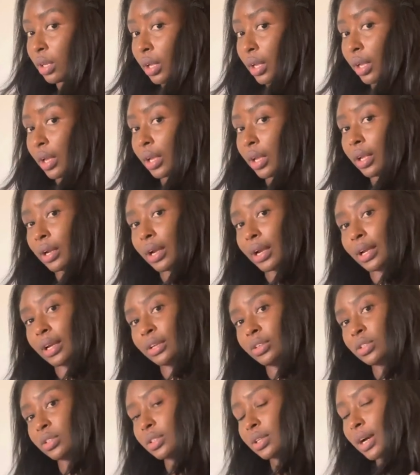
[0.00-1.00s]
and I
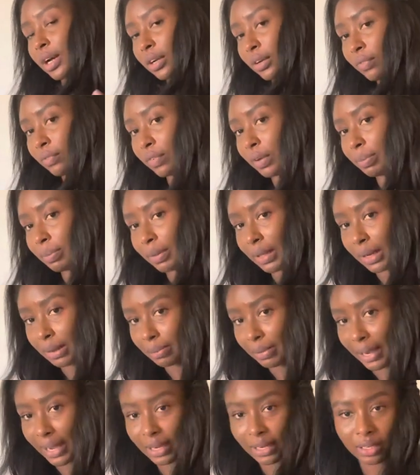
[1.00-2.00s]
just kind of flip that
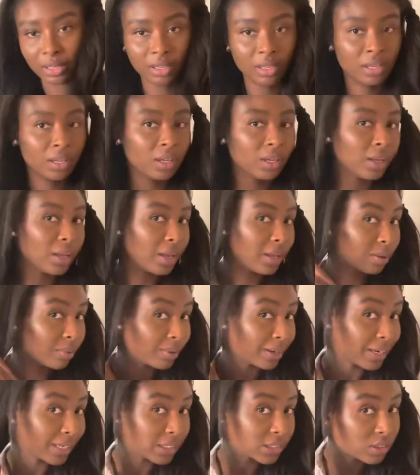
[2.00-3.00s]
back. And
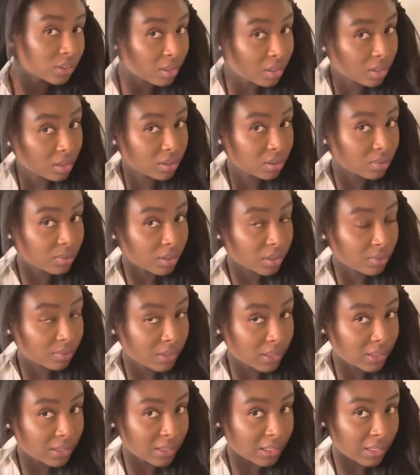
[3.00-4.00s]
what I started doing
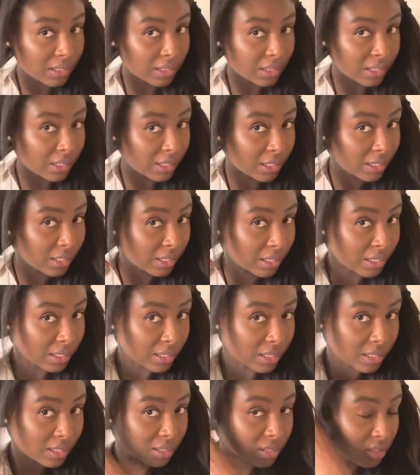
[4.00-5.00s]
recently
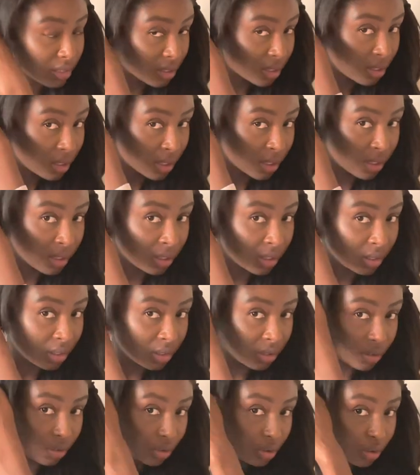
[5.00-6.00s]
is
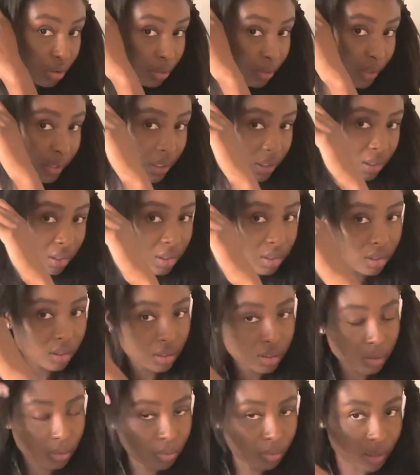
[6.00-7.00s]
doing,
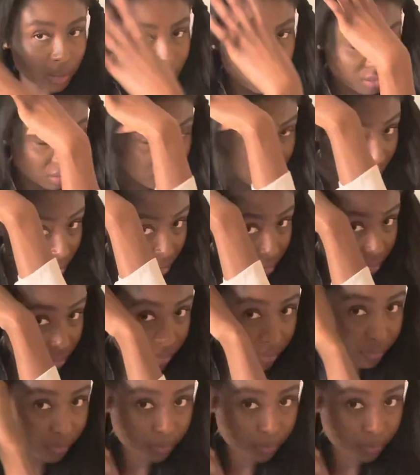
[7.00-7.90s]
what is it called?